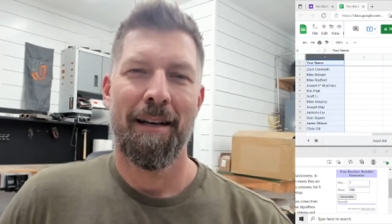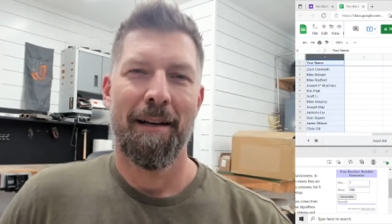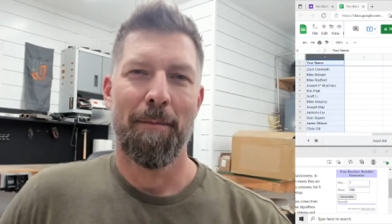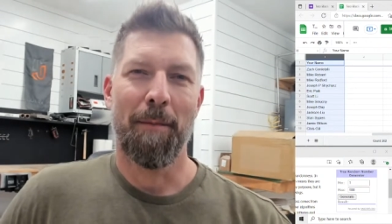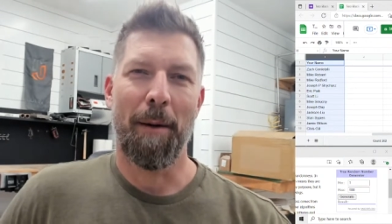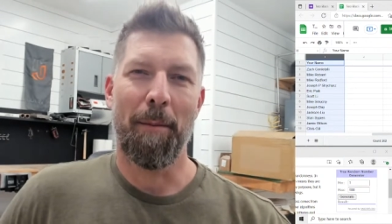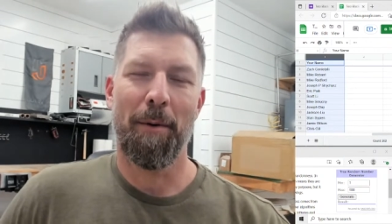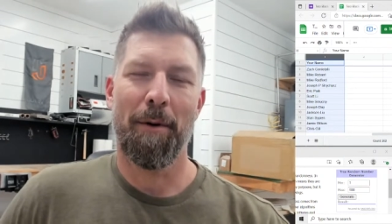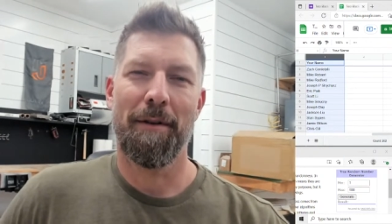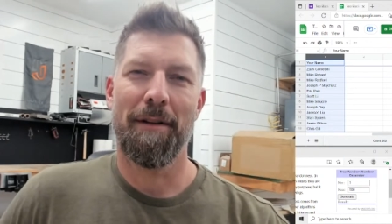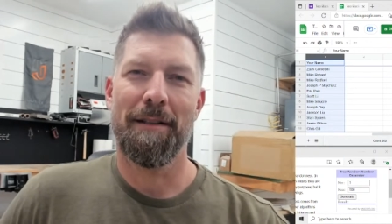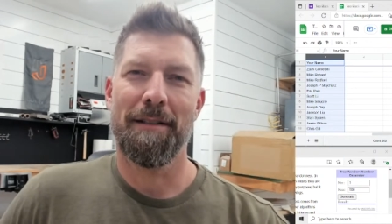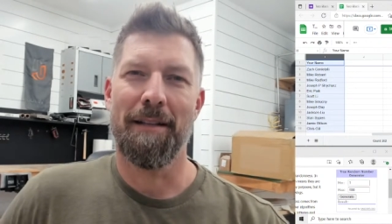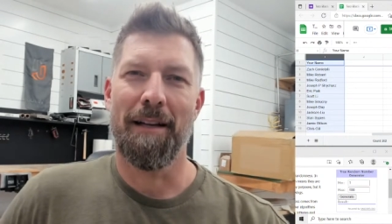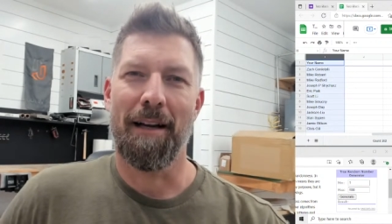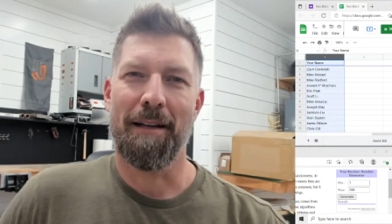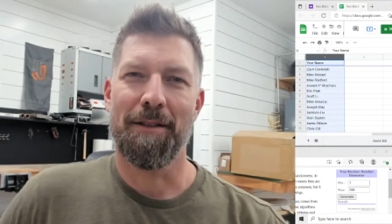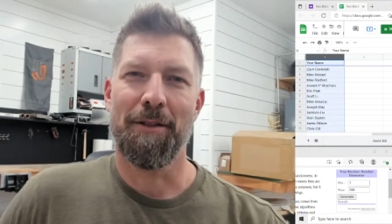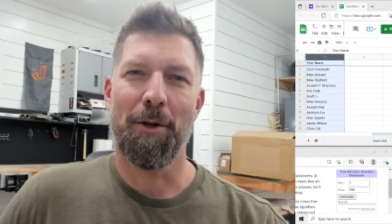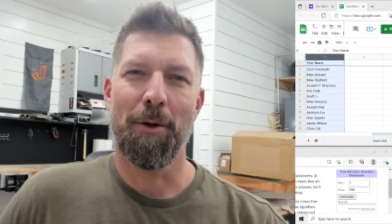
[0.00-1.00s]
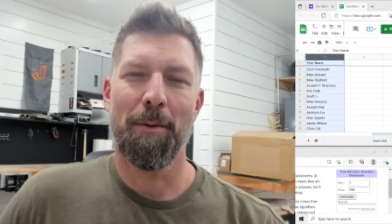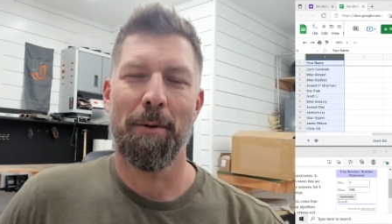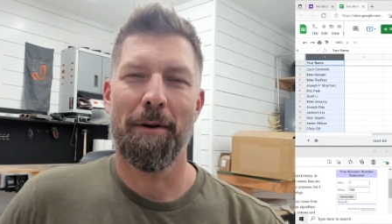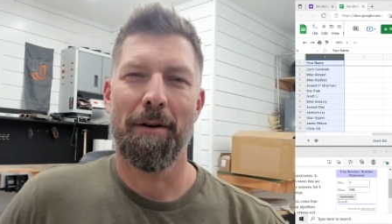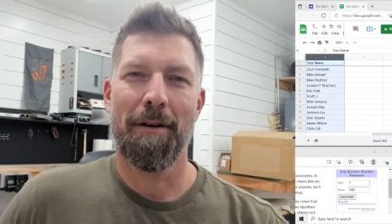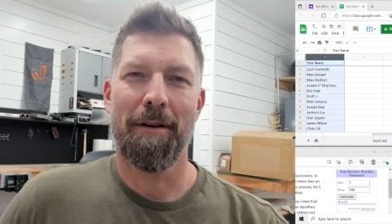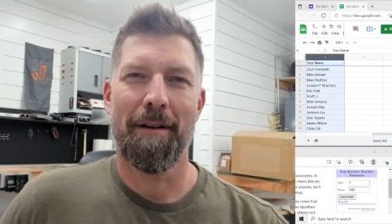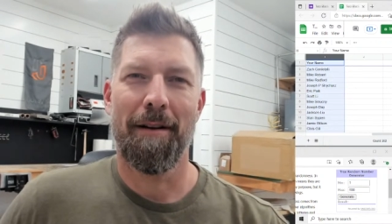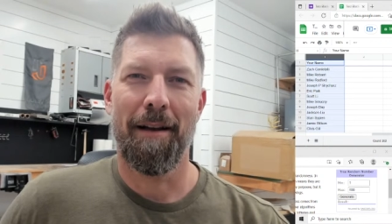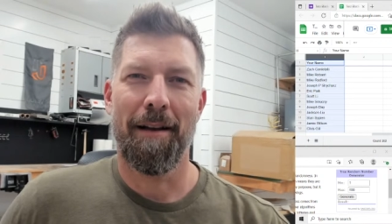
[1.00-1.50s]
My birthday's in
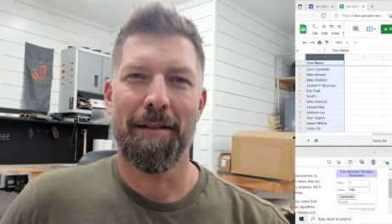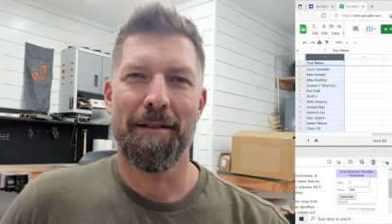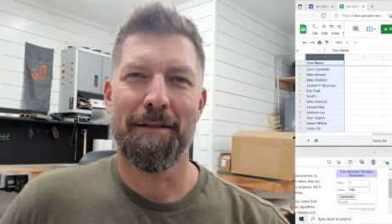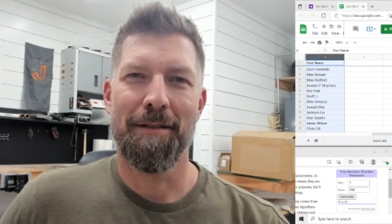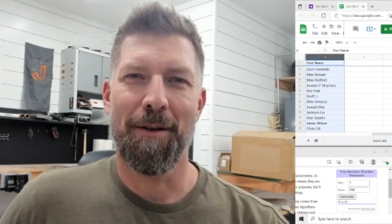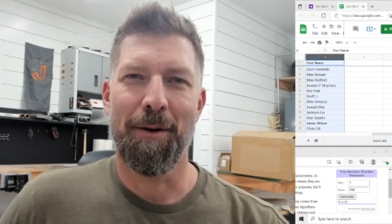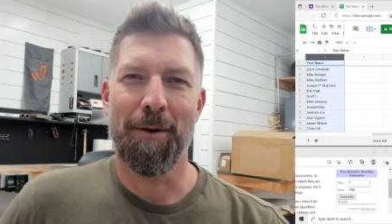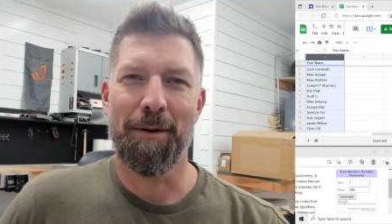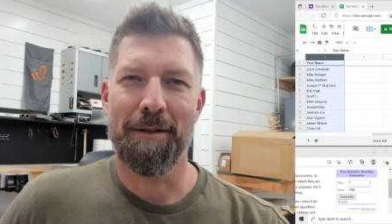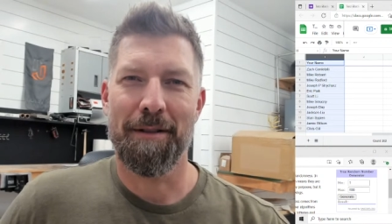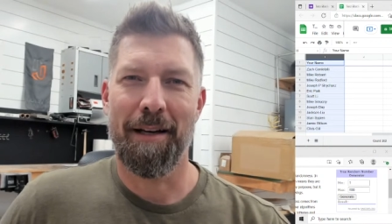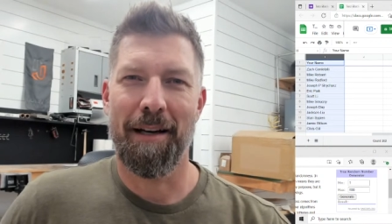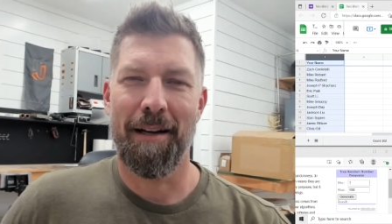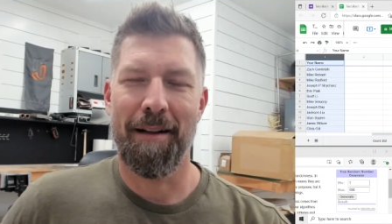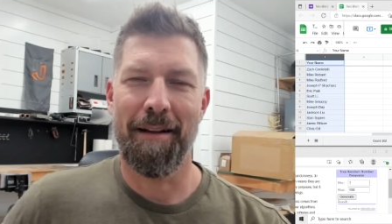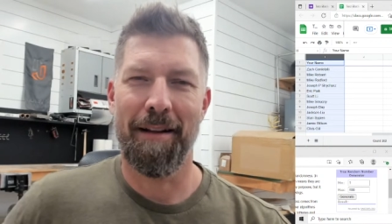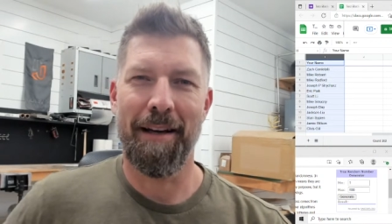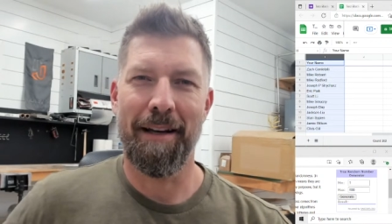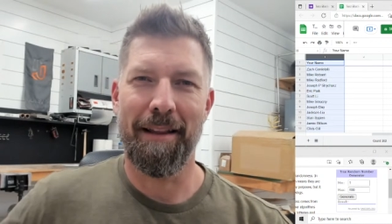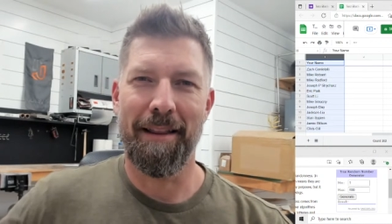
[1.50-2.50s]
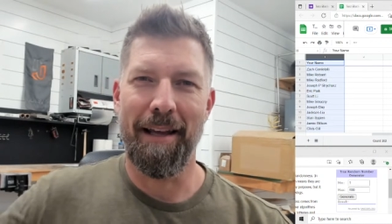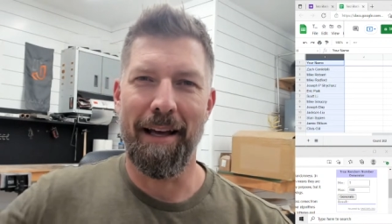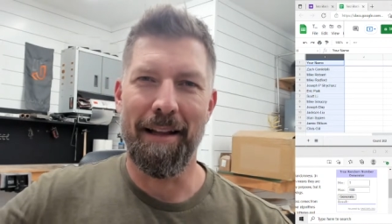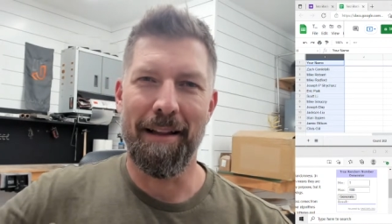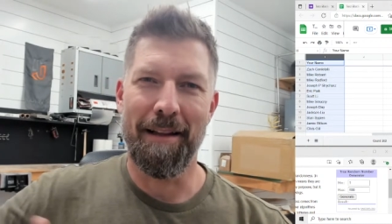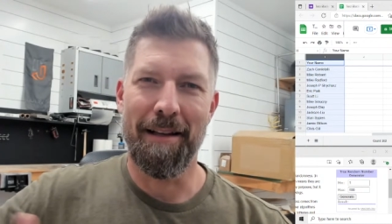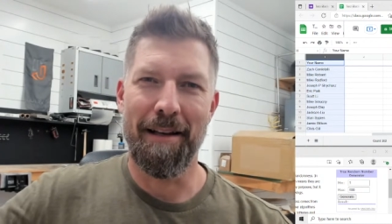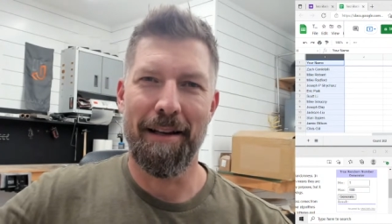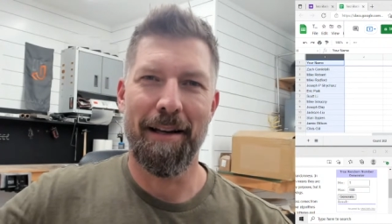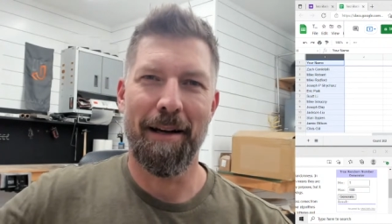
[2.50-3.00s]
October, and so it's kind of like that
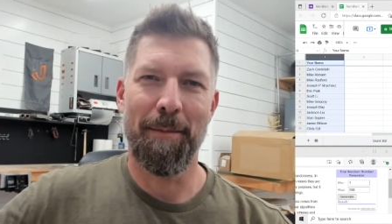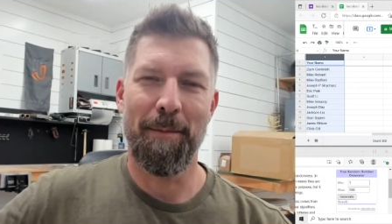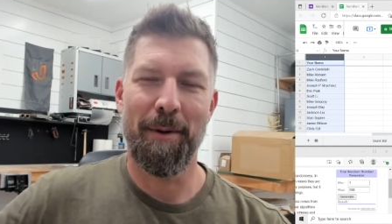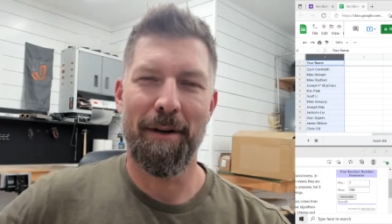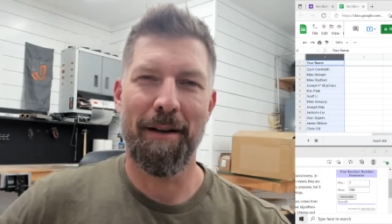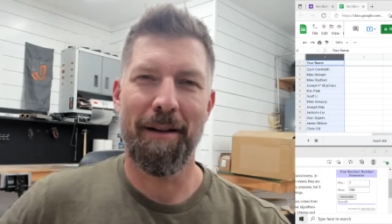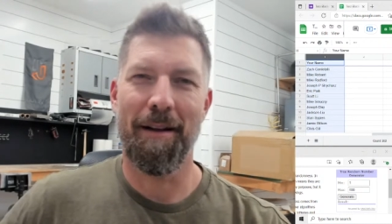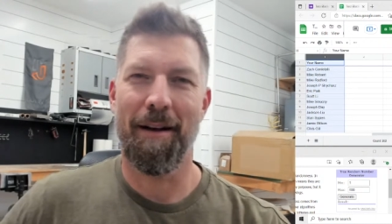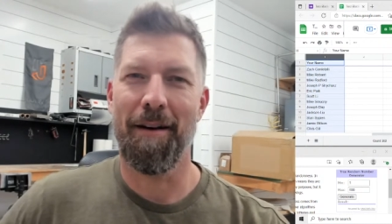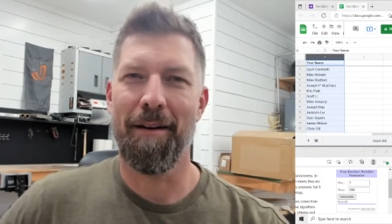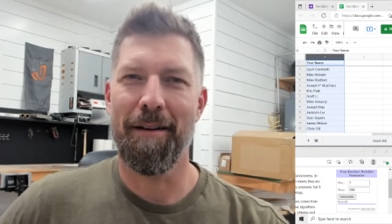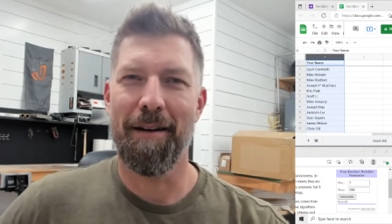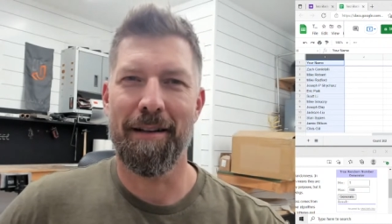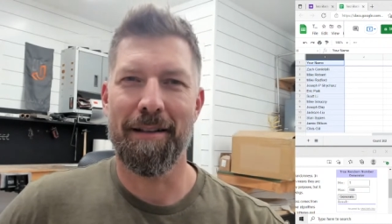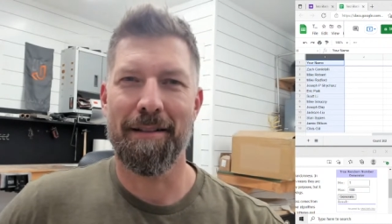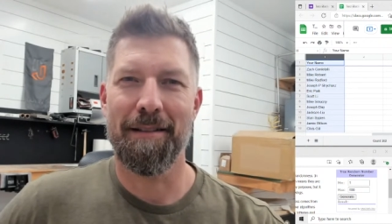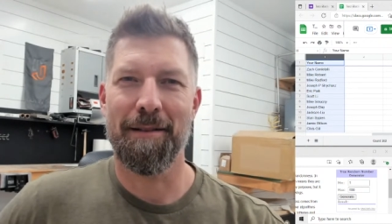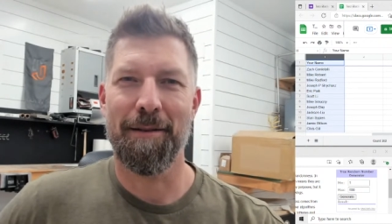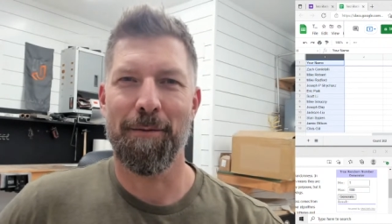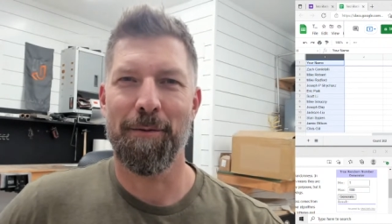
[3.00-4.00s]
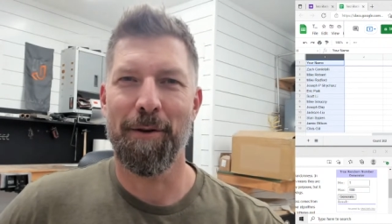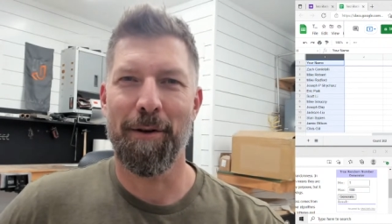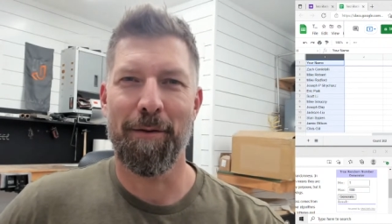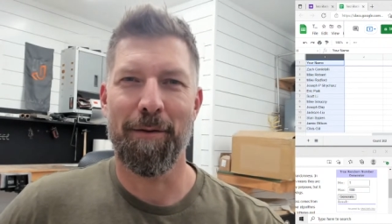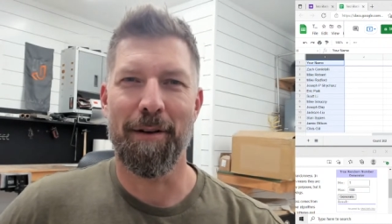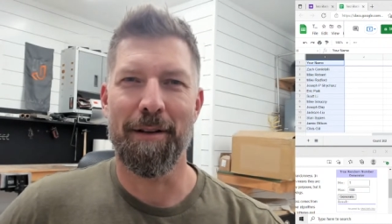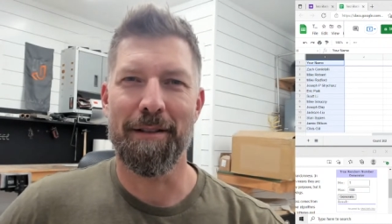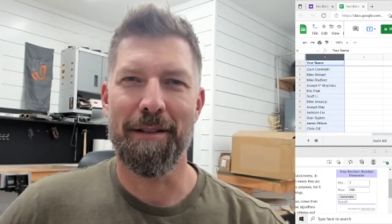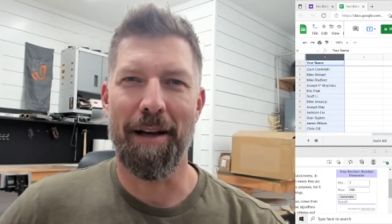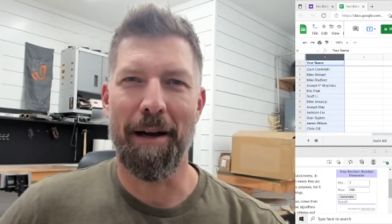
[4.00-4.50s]
lead up into the holidays. It's a really
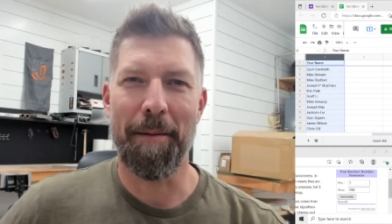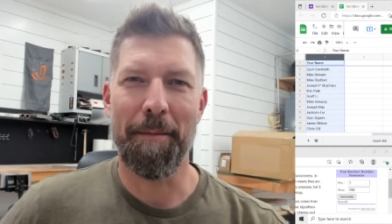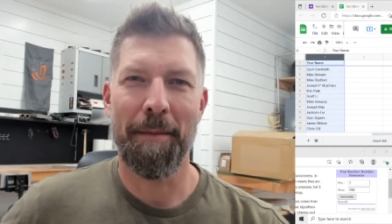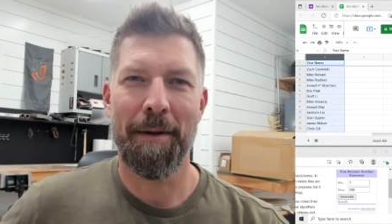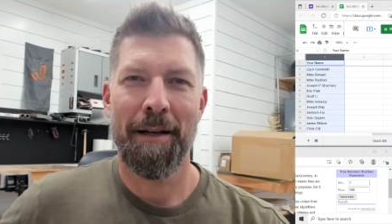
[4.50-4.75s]
fun time.